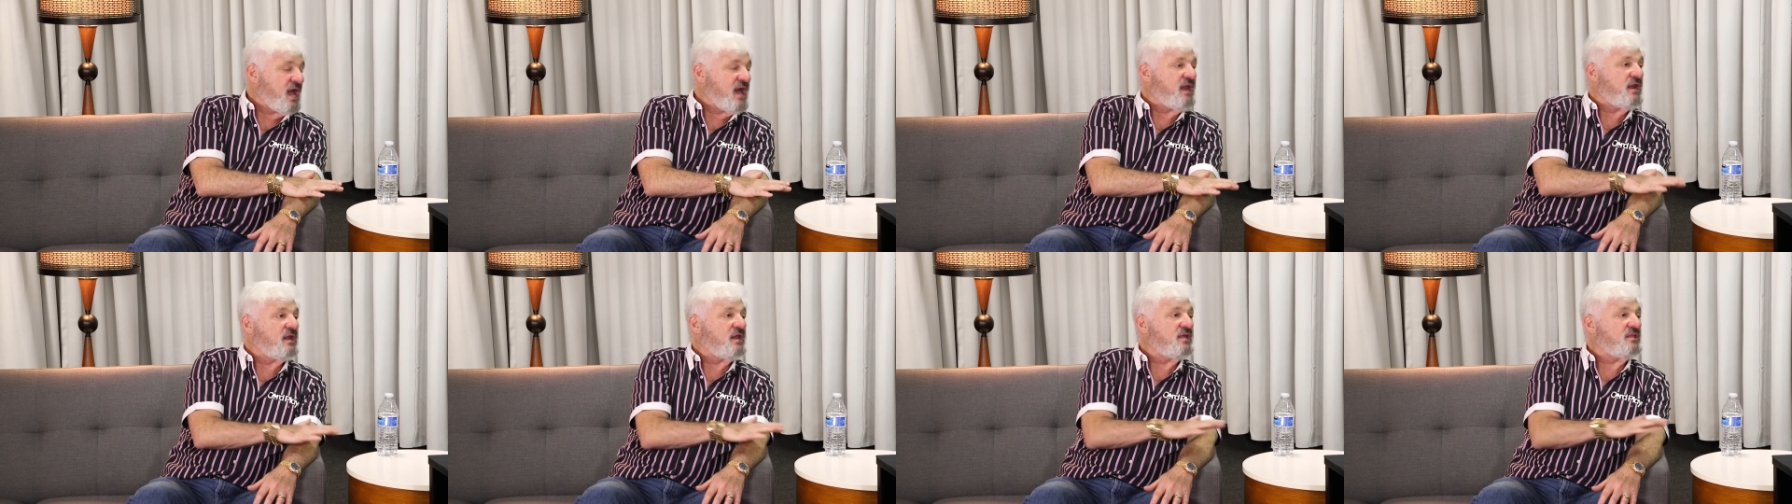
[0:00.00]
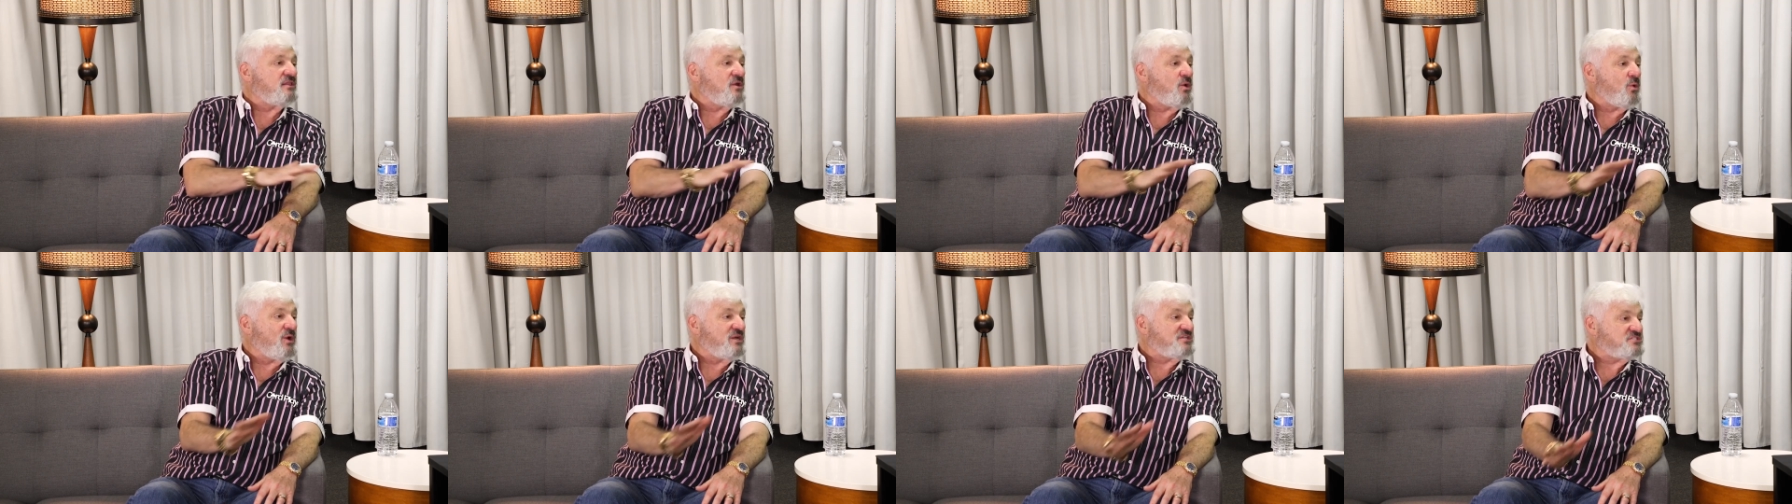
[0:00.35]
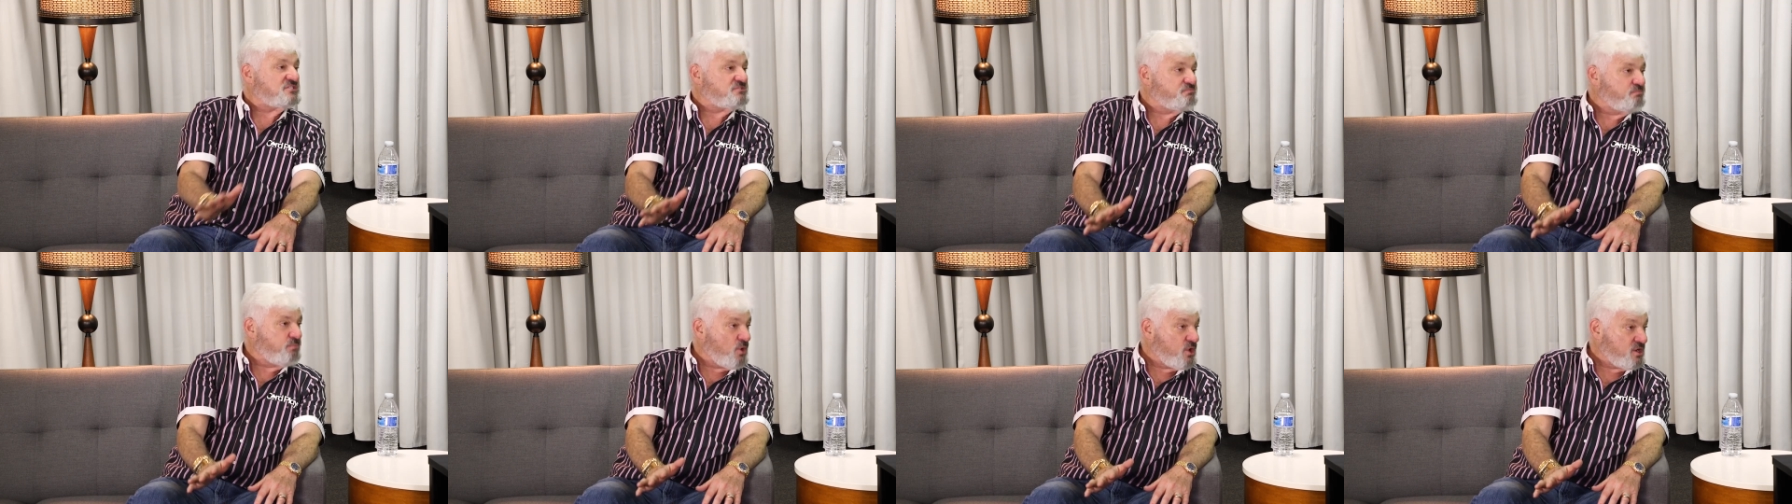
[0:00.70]
I don't even know what
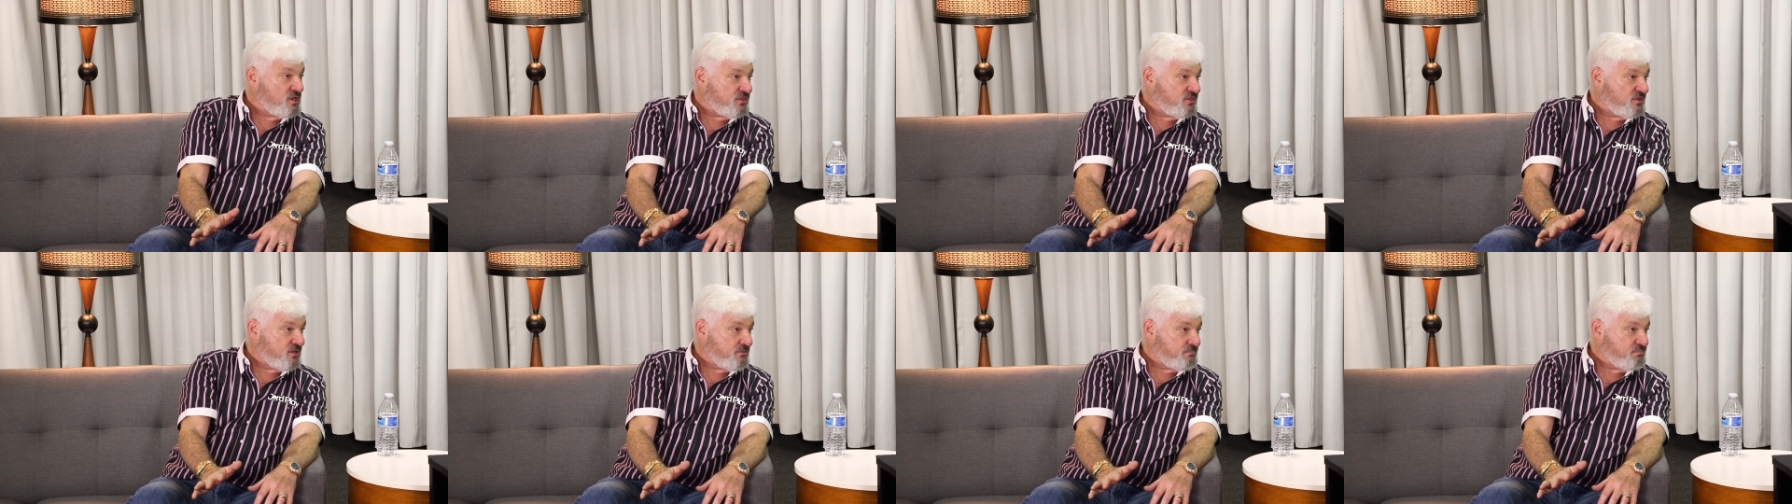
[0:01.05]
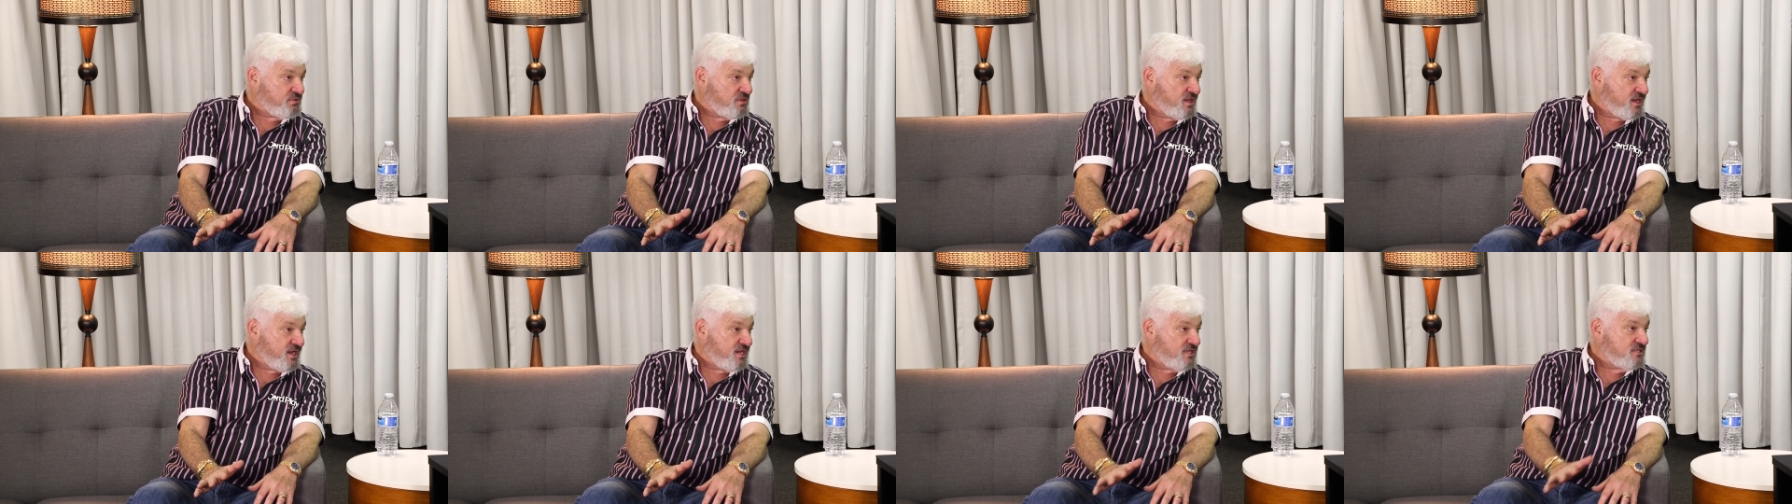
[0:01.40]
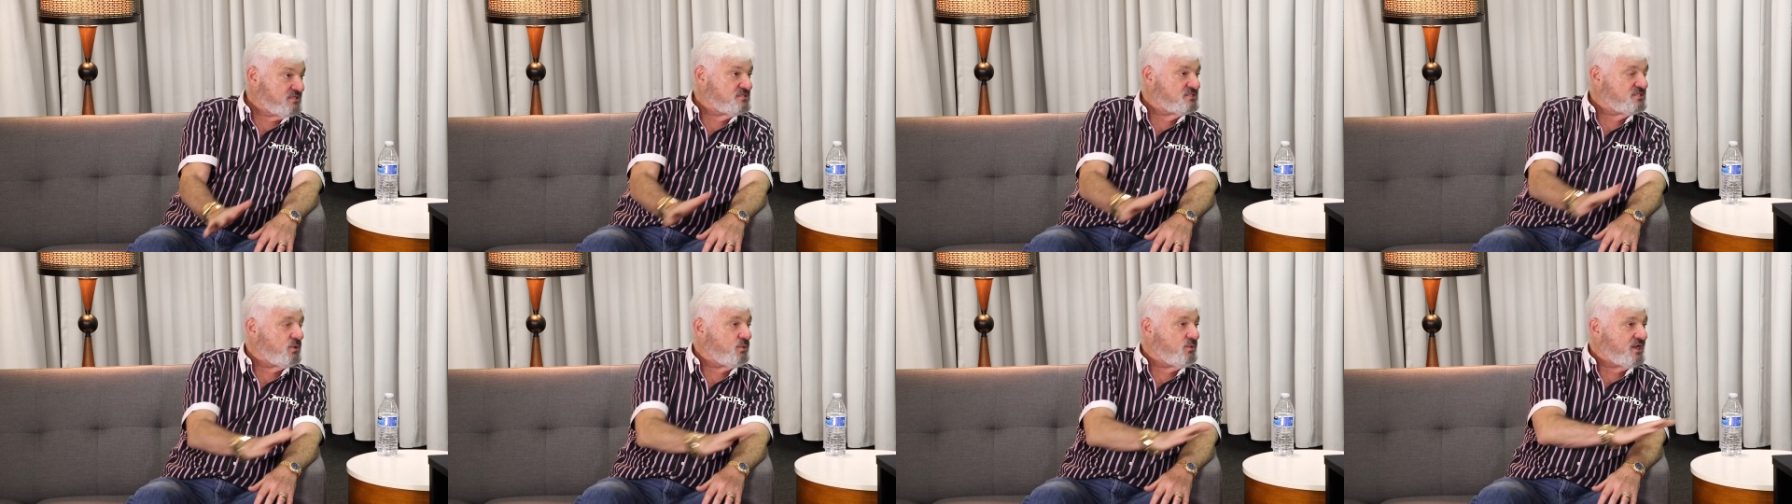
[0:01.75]
sport they're playing.
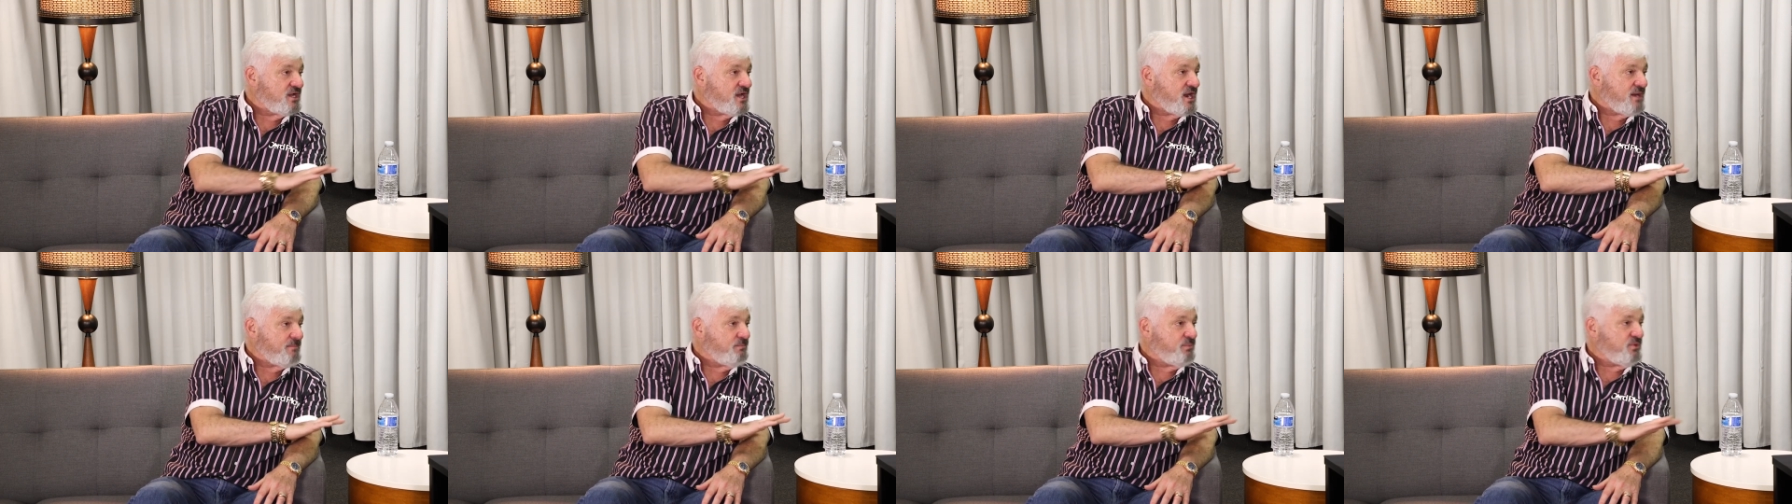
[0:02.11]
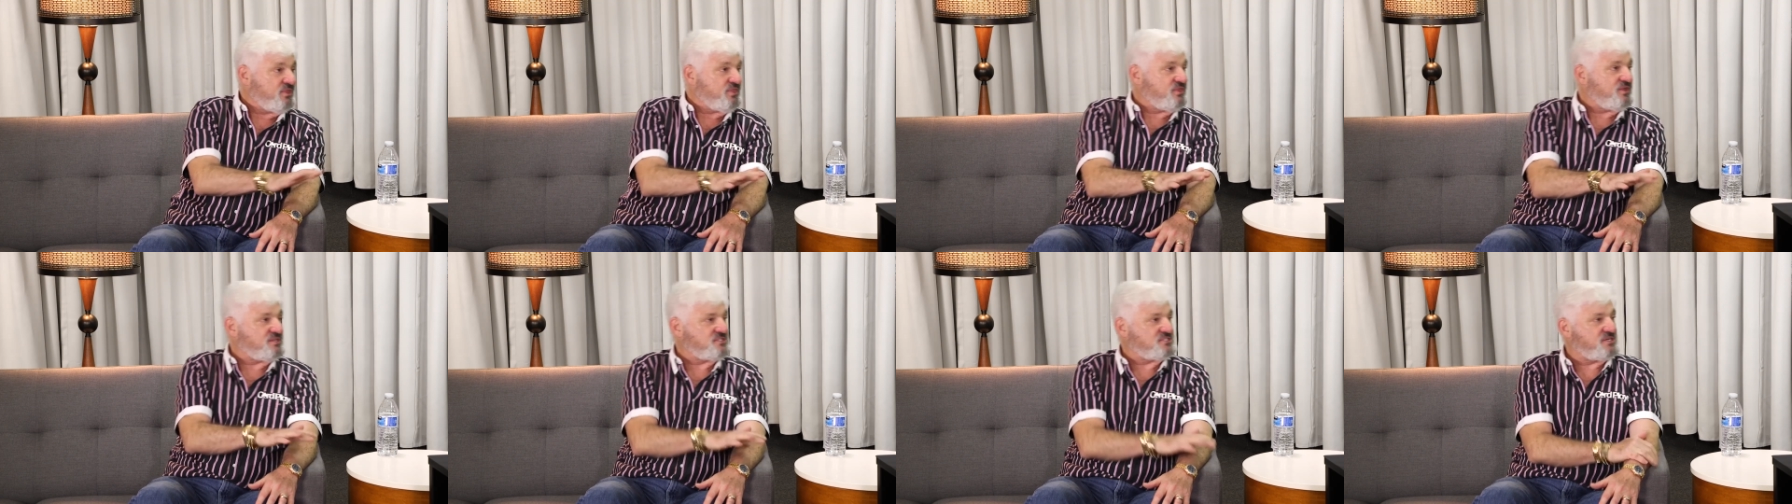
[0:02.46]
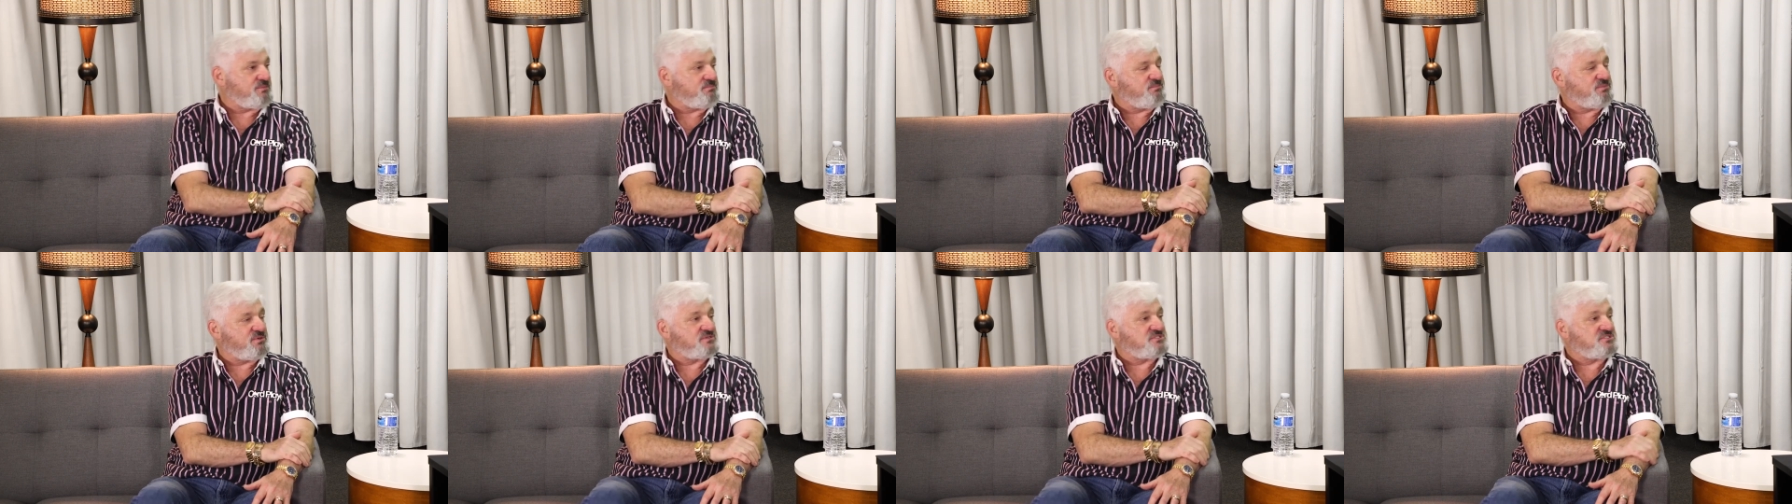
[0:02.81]
So we got to put this
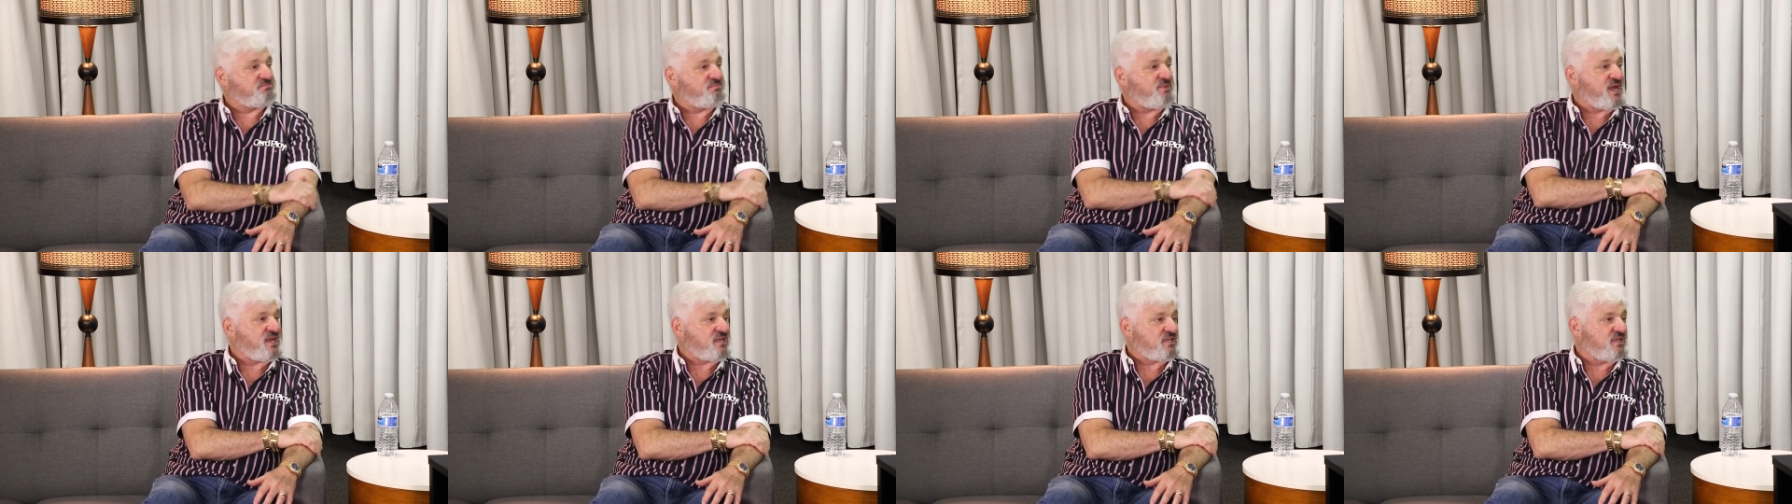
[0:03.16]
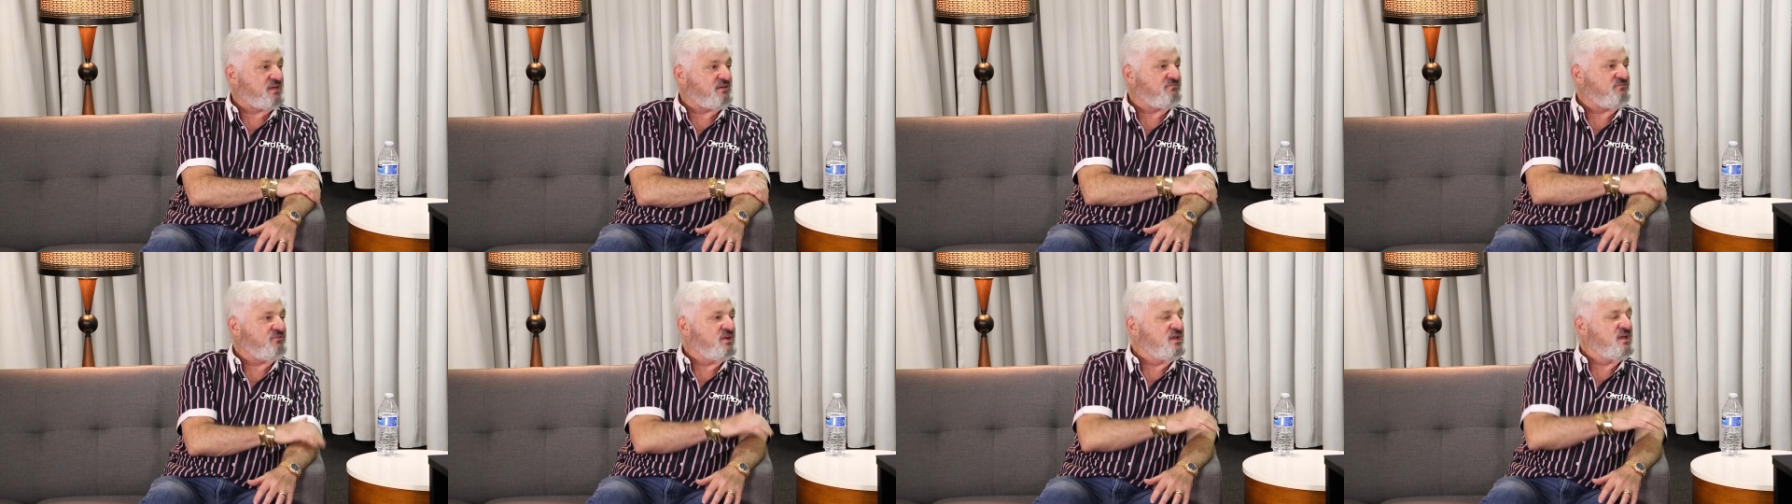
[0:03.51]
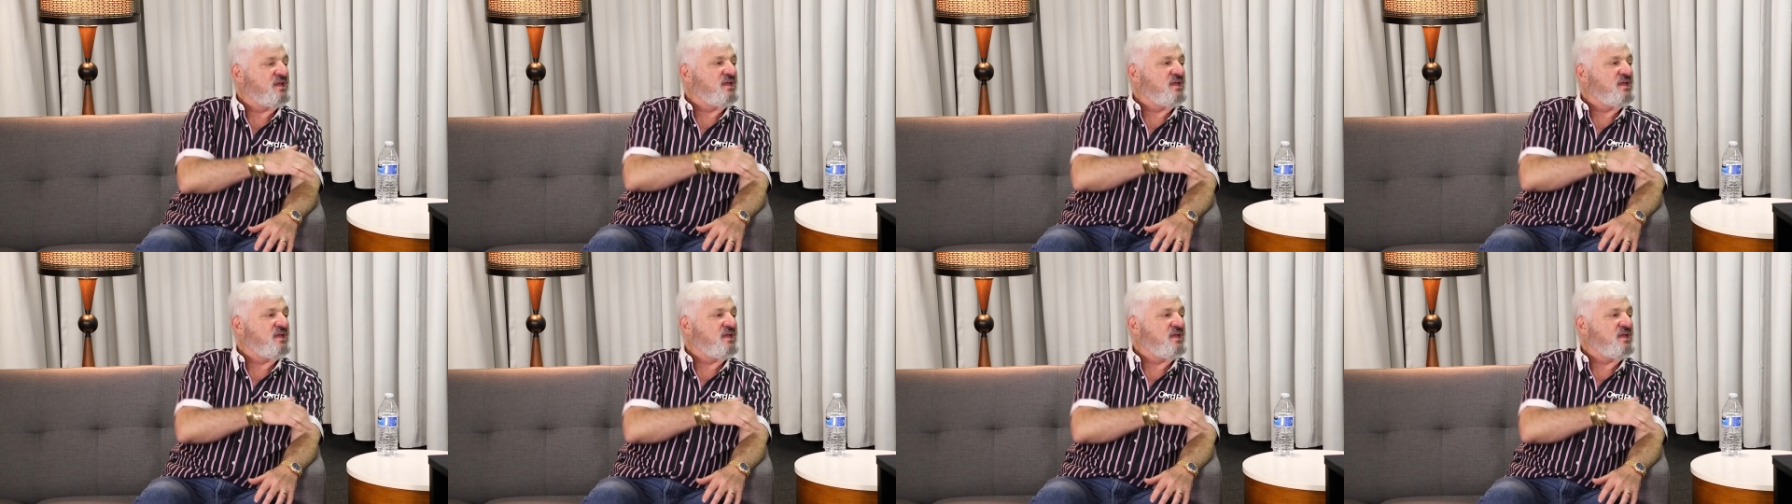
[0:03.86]
in perspective